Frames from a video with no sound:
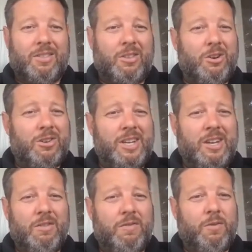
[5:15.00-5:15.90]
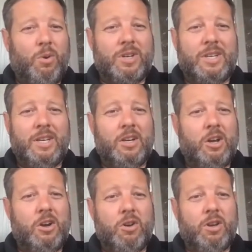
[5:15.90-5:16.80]
13 or
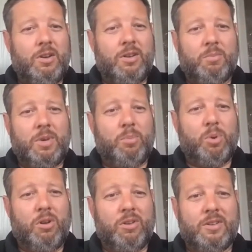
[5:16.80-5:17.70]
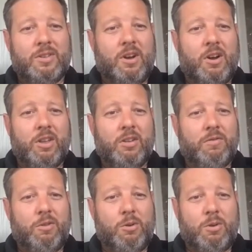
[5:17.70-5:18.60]
1400 people installing
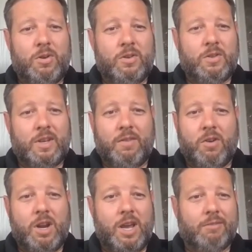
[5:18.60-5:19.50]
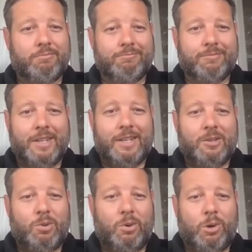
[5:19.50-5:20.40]
floors every day.
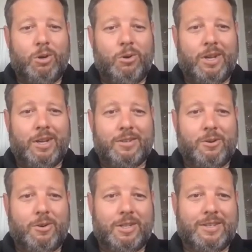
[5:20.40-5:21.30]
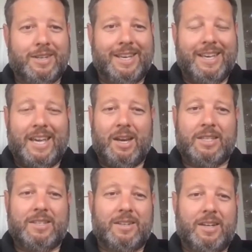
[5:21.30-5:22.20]
That's what we're doing. So it's
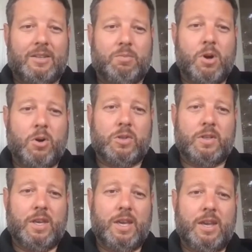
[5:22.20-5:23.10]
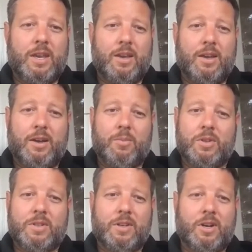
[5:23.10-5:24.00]
mostly
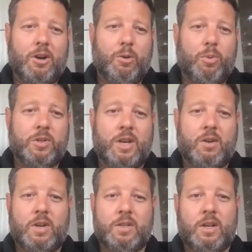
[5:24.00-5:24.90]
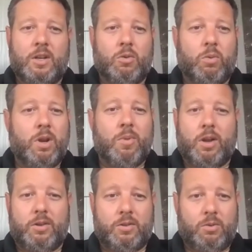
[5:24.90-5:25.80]
almost 100% residential
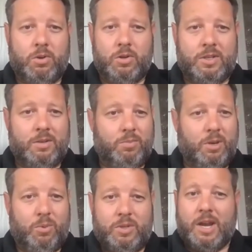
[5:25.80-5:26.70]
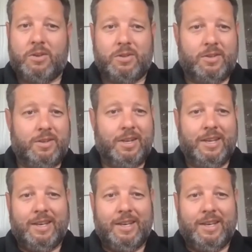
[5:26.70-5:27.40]
remodels. So we're just in people's houses